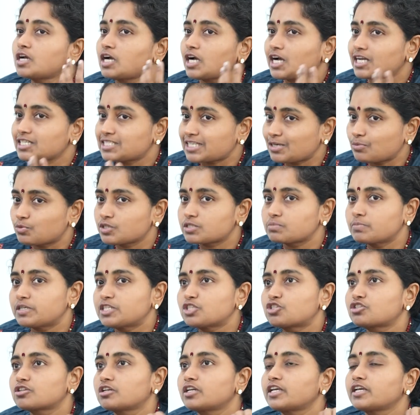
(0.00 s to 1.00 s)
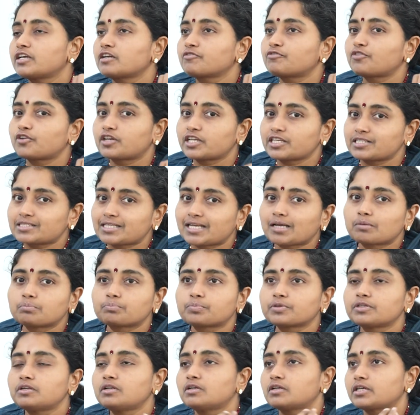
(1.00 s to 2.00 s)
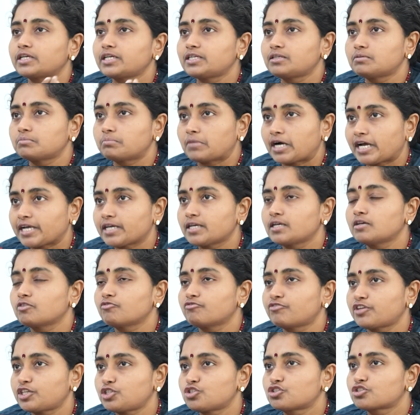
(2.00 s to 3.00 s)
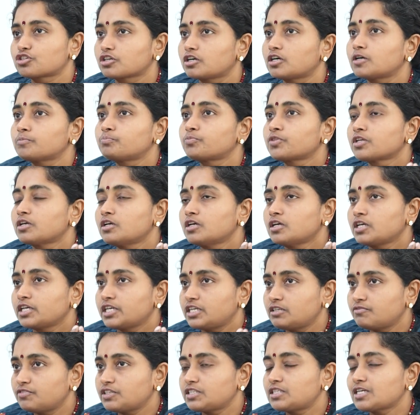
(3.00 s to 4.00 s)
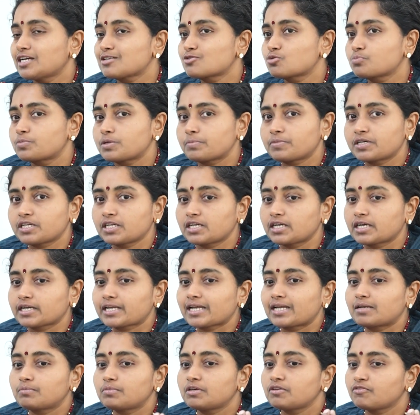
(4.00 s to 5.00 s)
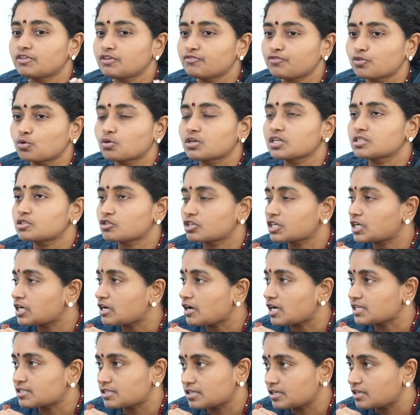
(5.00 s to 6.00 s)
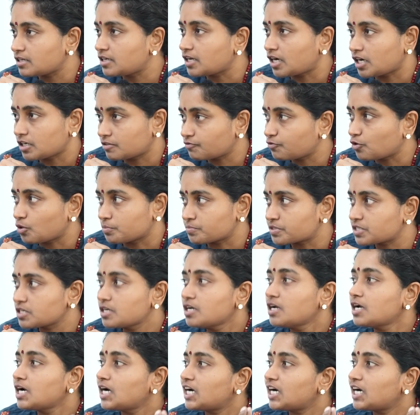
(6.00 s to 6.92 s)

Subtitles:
As I was mentioning, for example, in my venture, in Vidya Subramanian Academy, we focus on classical art forms.